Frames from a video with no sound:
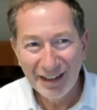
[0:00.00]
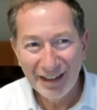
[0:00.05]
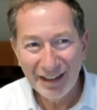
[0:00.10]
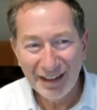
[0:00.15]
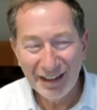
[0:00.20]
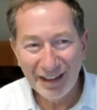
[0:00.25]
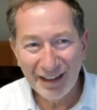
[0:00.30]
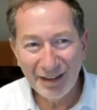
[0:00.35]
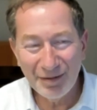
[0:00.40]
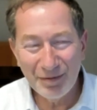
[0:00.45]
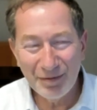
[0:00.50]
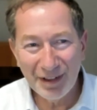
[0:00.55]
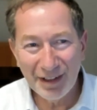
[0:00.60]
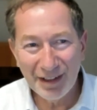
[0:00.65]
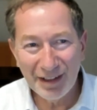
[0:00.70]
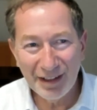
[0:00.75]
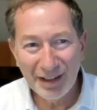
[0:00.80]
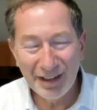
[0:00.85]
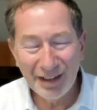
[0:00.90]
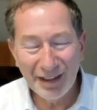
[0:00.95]

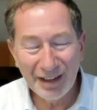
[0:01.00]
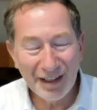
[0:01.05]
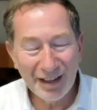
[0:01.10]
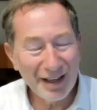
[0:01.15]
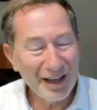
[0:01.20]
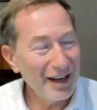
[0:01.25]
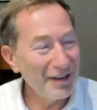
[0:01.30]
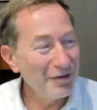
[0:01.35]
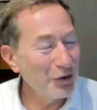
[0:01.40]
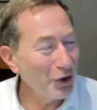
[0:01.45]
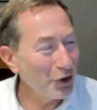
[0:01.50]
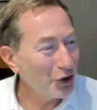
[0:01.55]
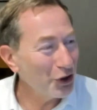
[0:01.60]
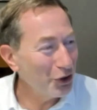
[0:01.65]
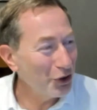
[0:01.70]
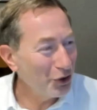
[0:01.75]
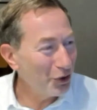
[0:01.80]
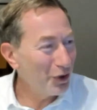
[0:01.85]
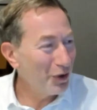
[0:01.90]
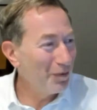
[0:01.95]
I'm not
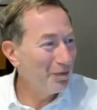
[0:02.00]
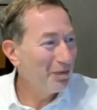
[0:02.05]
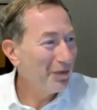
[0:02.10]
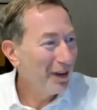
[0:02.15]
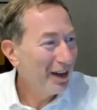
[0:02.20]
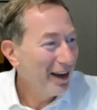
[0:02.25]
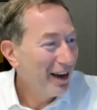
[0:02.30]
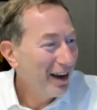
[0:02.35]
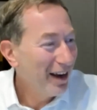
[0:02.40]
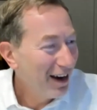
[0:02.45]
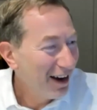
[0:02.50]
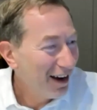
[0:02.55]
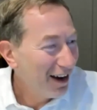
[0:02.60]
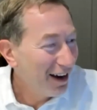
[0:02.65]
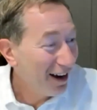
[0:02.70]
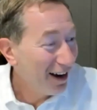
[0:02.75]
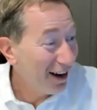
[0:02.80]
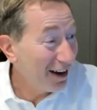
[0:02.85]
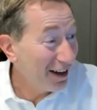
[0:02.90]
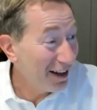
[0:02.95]
sure.
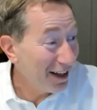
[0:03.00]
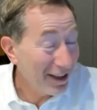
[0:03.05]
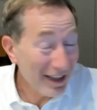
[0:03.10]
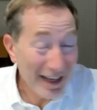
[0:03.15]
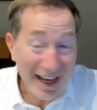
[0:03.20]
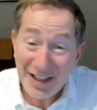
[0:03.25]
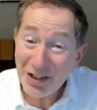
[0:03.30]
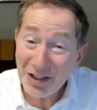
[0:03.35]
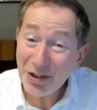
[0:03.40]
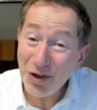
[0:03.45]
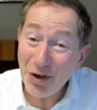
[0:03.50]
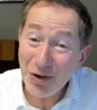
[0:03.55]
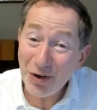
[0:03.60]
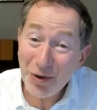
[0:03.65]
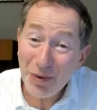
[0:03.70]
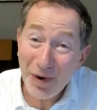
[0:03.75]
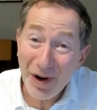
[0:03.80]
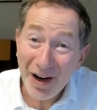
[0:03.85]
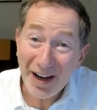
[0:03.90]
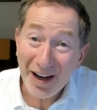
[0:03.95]
It hasn't gone
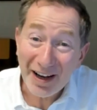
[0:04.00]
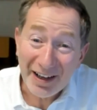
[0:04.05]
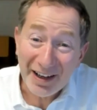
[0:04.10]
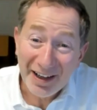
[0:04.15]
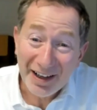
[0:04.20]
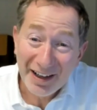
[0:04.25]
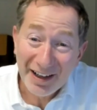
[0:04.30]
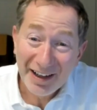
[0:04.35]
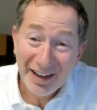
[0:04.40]
away.